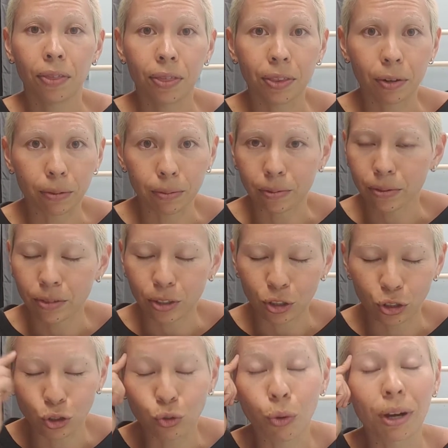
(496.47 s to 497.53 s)
they're
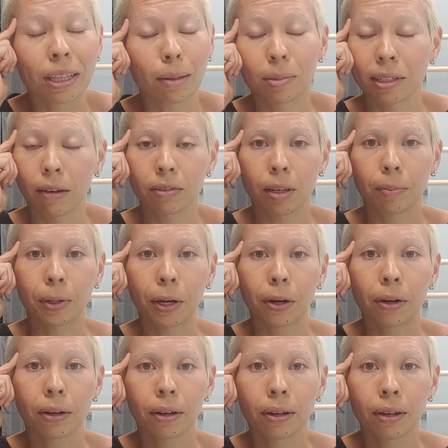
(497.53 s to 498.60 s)
destroying themselves up
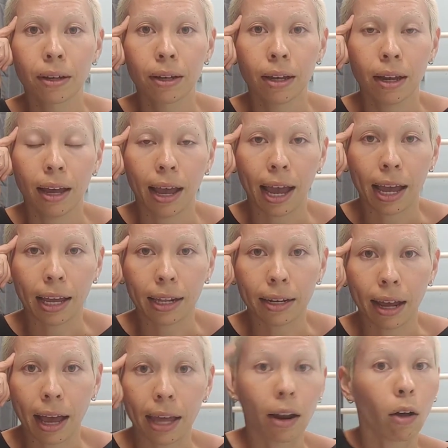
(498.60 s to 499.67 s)
here.
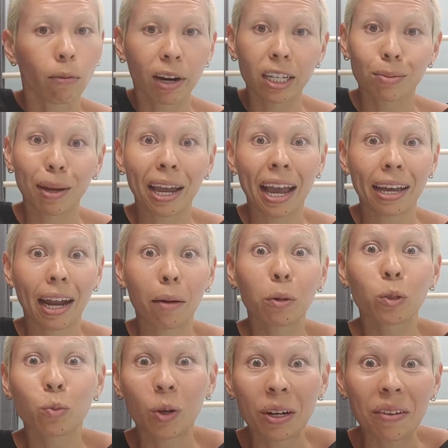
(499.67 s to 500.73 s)
And I'll raise my hand. I
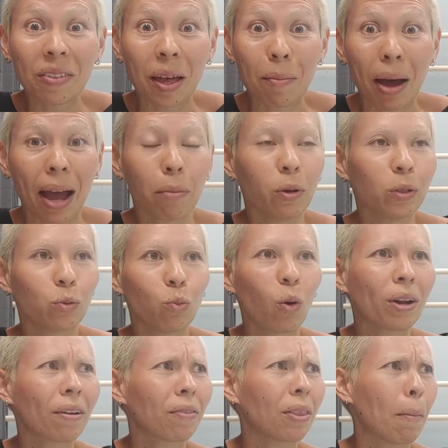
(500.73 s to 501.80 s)
was one of them. I was
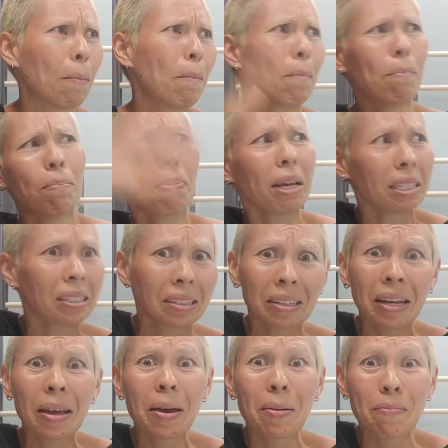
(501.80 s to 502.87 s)
one of the
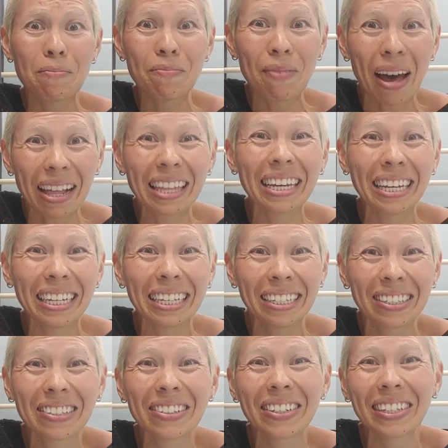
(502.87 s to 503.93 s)
best ballet
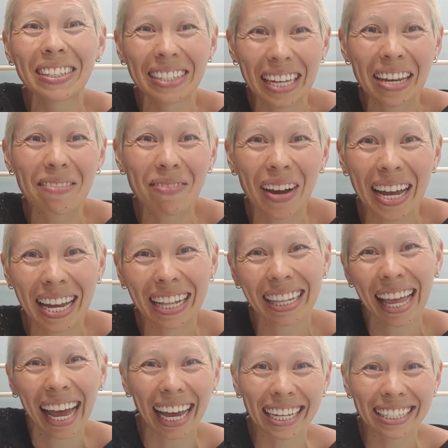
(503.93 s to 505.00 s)
students in my
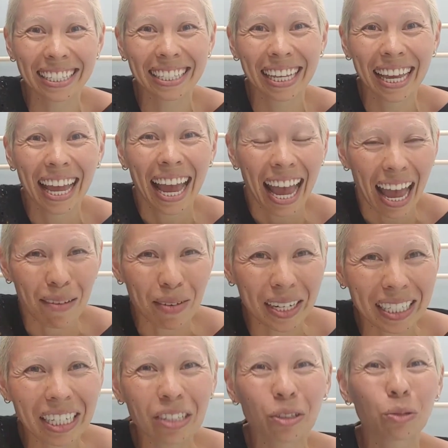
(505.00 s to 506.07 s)
class. And my
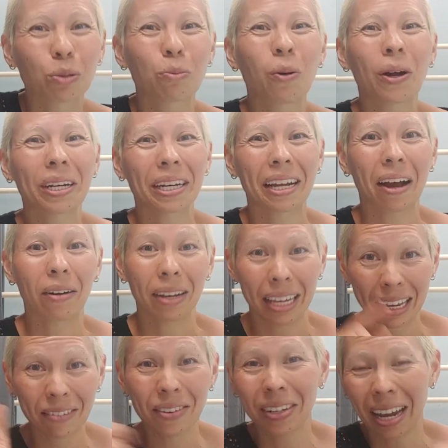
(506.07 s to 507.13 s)
teachers would point it out,
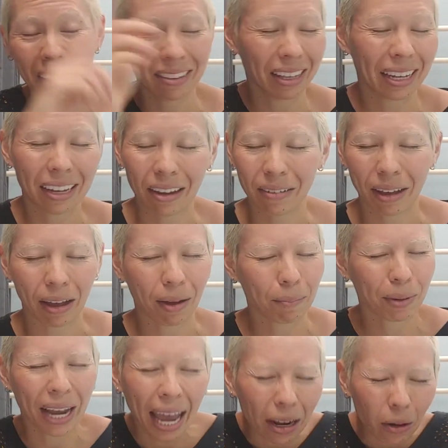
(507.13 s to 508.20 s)
even at like,
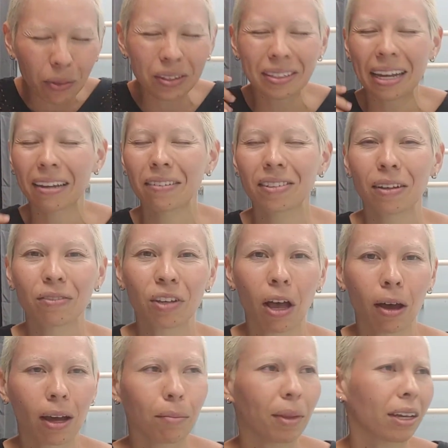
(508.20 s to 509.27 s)
but I had all this negative
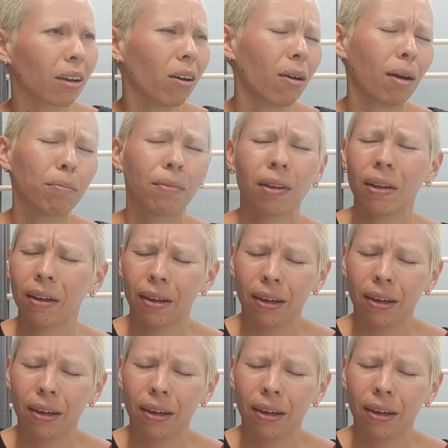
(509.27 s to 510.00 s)
self-talk. I'm like, oh,